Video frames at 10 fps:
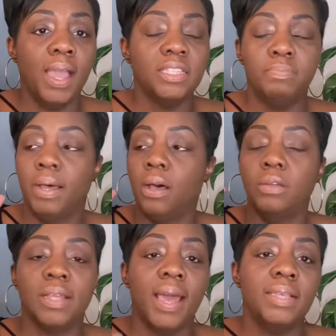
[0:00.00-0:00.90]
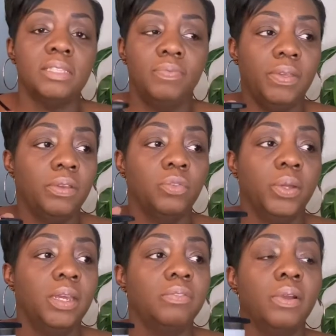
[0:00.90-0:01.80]
ice balls, ice spheres,
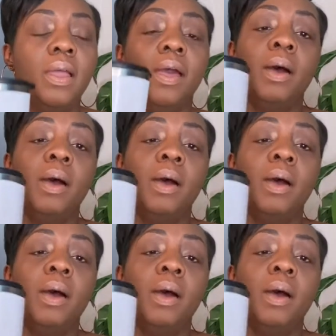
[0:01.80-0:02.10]
whatever.